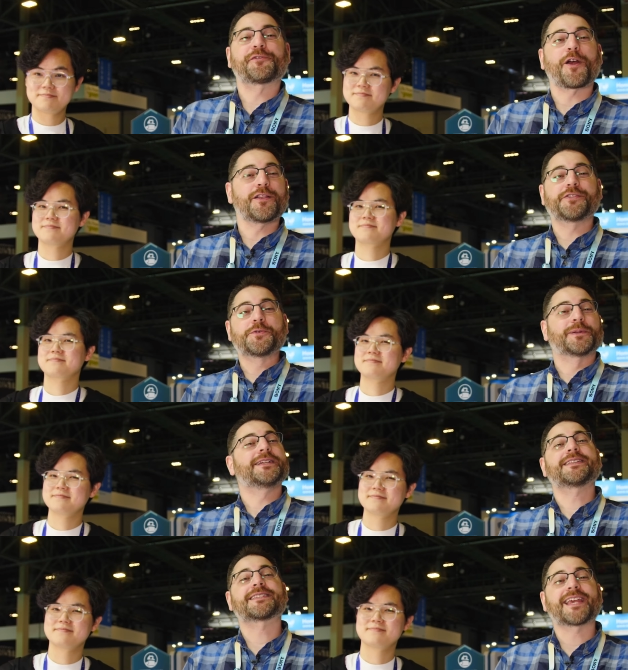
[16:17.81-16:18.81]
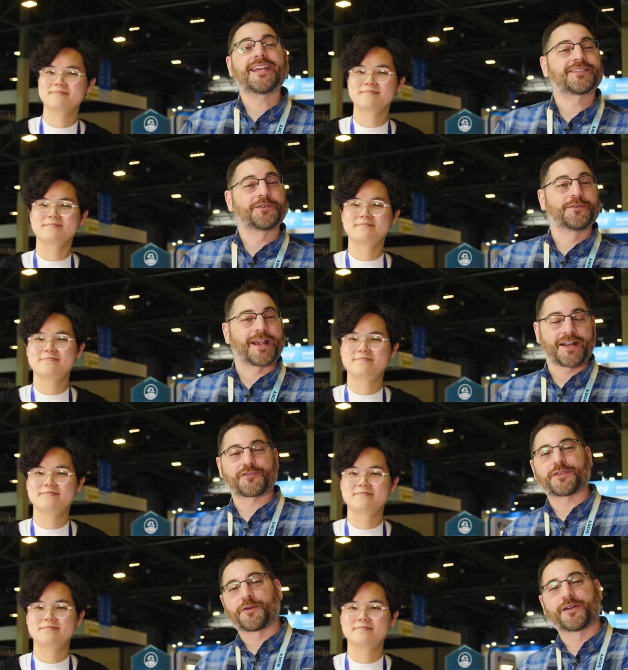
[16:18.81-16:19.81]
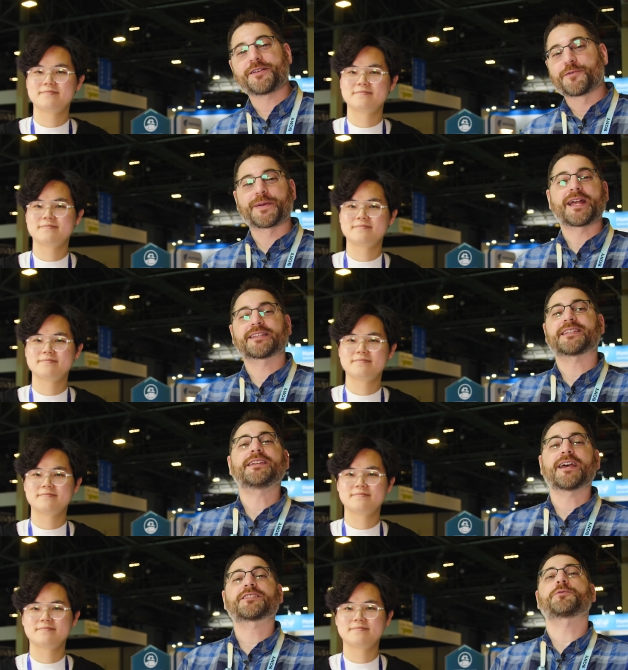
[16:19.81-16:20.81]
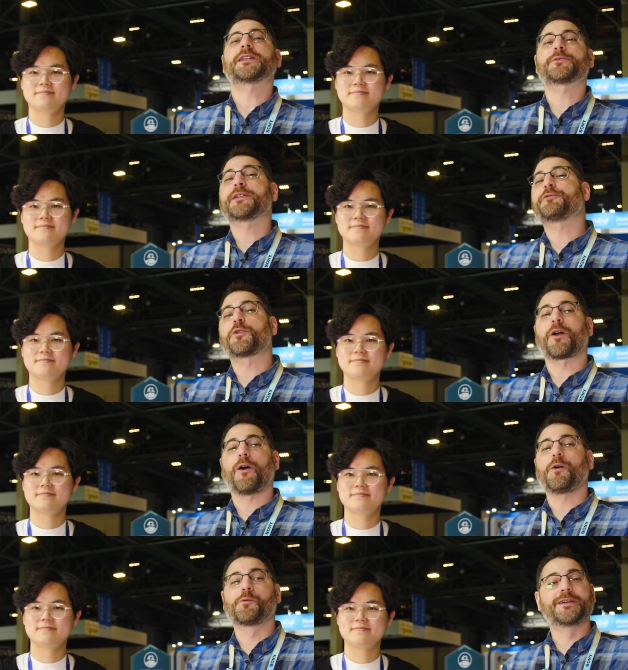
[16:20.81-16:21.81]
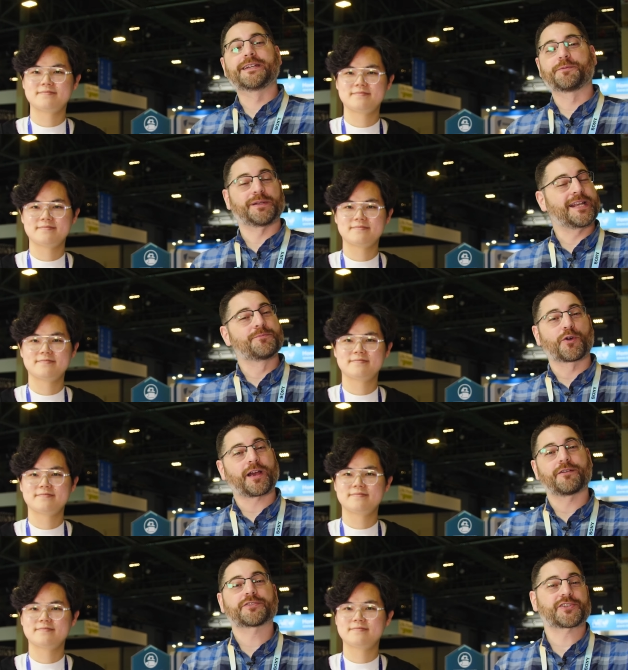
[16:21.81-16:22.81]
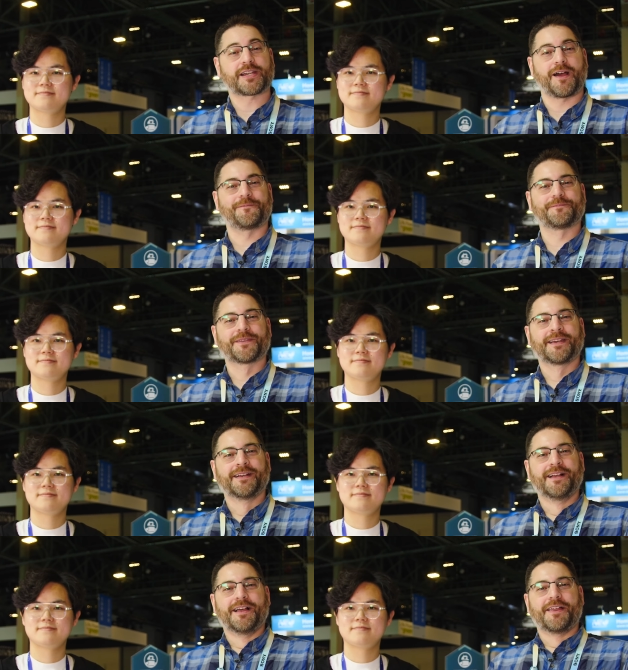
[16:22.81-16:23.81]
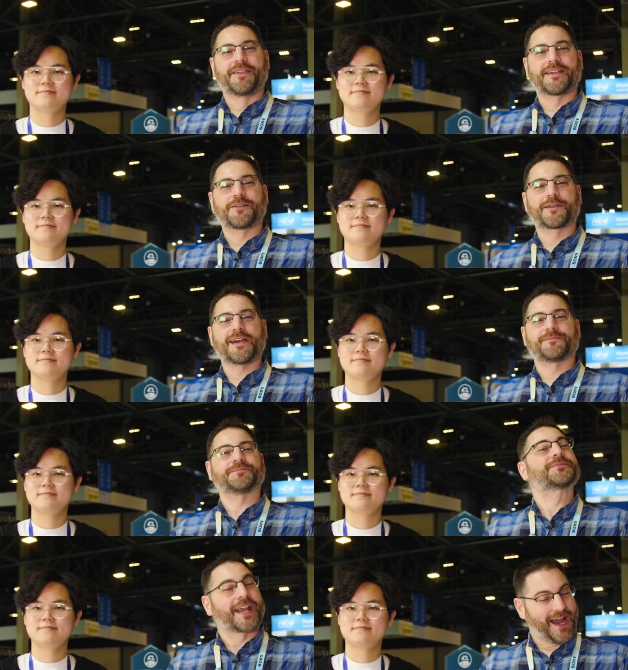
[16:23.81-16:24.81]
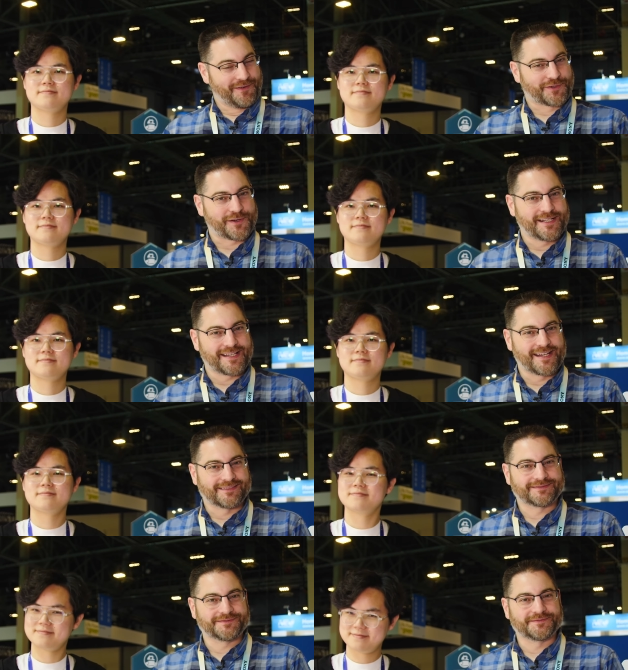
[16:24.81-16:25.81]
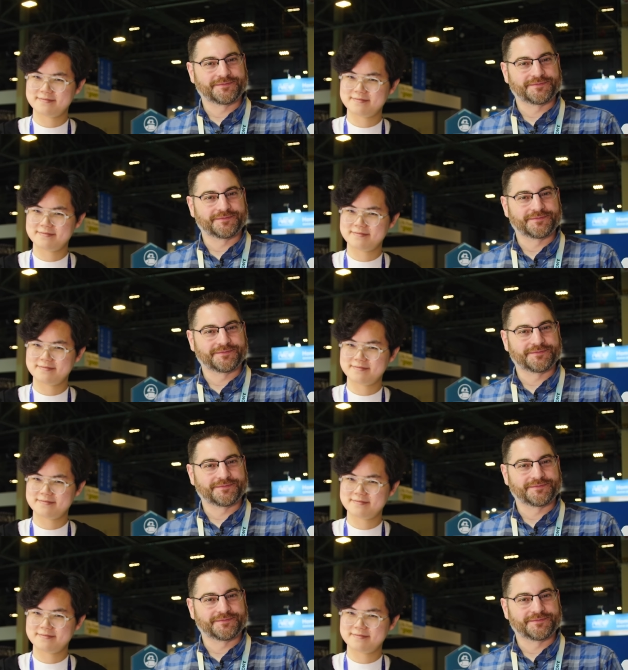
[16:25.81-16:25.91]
Speaker 1: for all of you, please stay tuned. Android Authority will be at CES 2024 all week. Plenty more coverage to come. Thank you again. Have a great day.